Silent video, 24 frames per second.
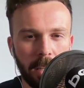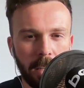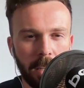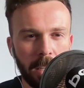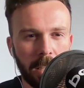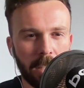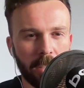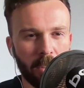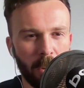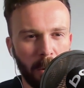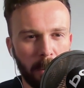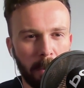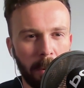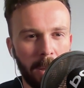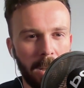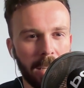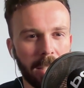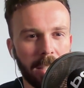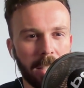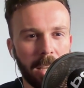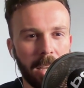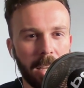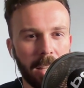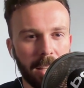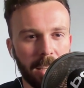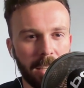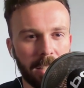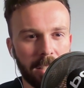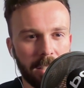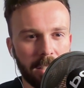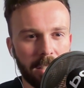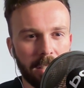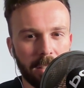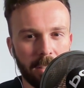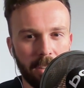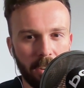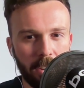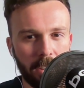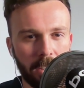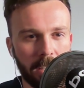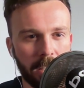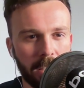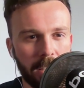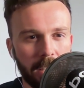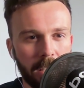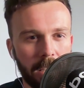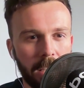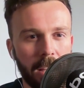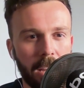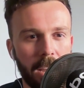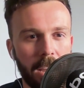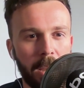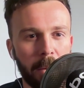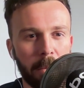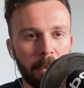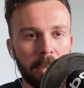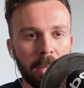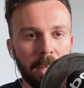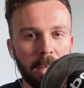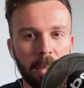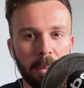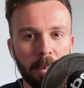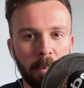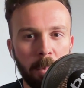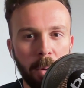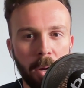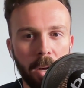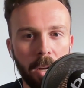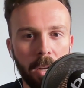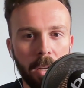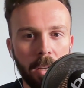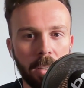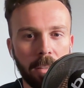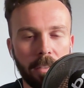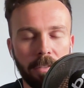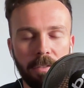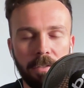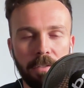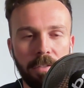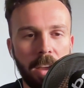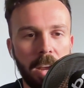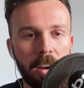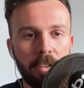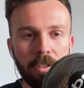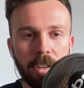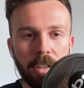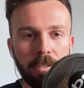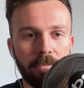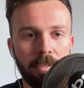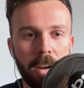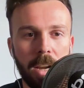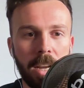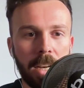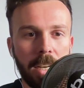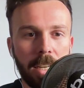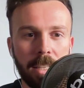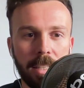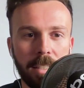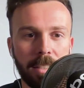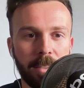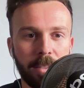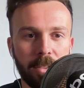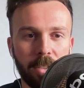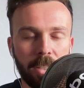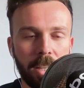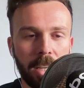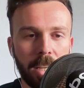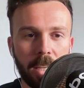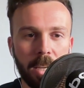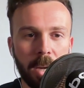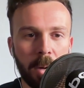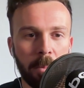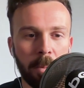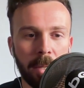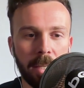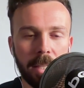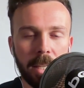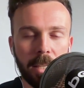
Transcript: it's not bad, I can see that happening, but very rarely do they come in.